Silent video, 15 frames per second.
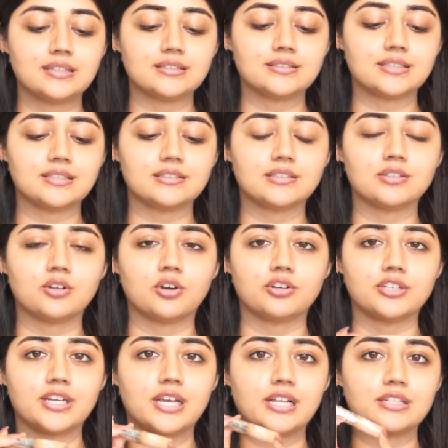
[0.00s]
This is the
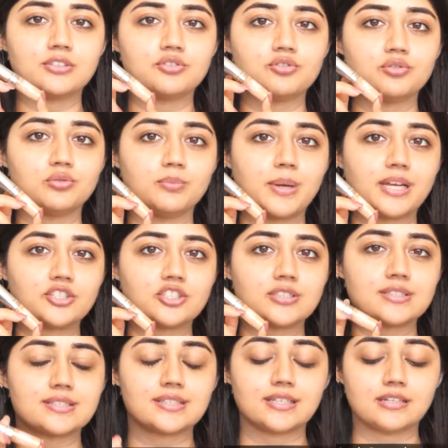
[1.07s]
L'Oreal True Match
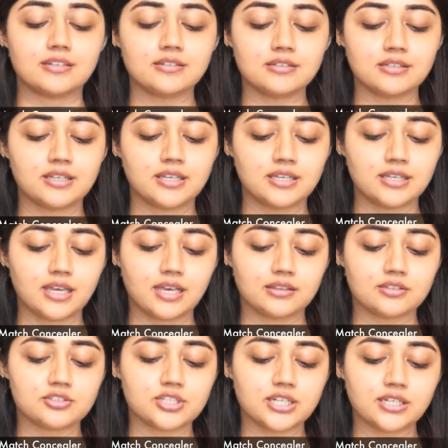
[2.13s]
Concealer
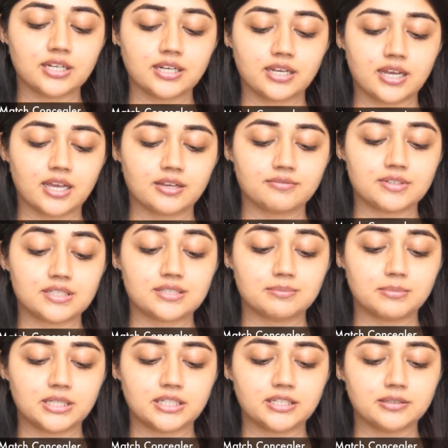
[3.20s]
and the shade I have is
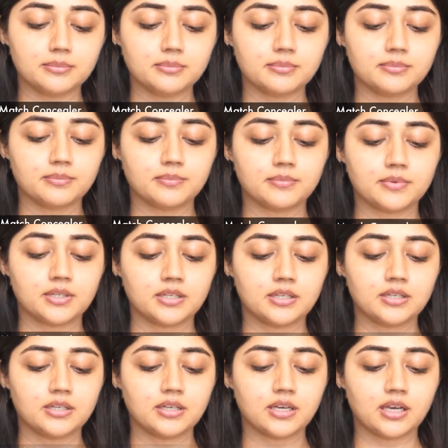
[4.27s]
medium.
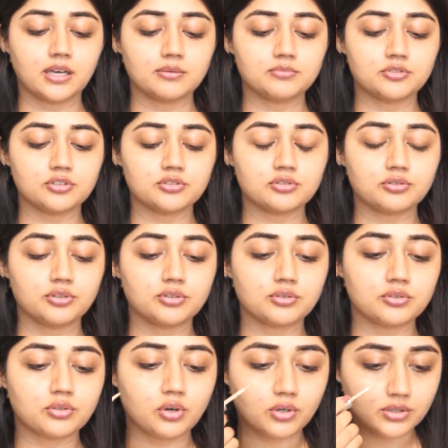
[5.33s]
I'm just going
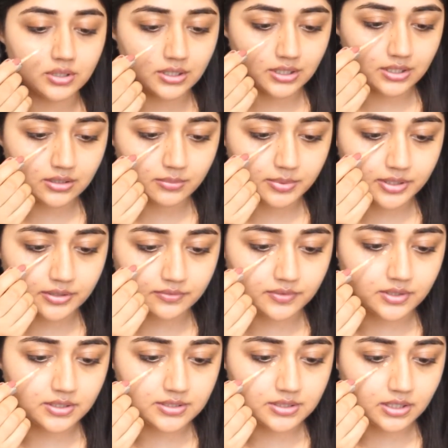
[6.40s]
to dot a little bit
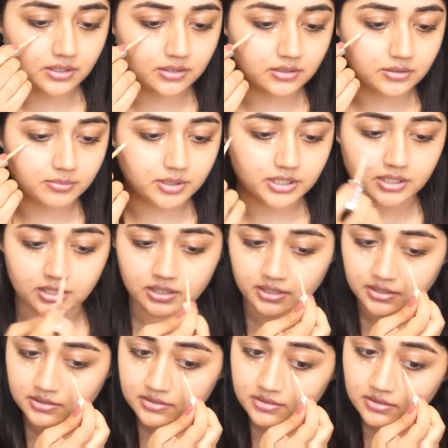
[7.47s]
of this under my
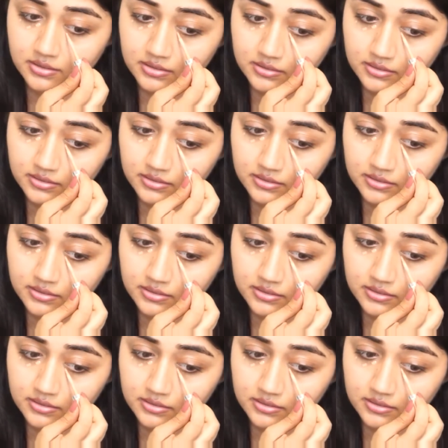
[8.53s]
eyes.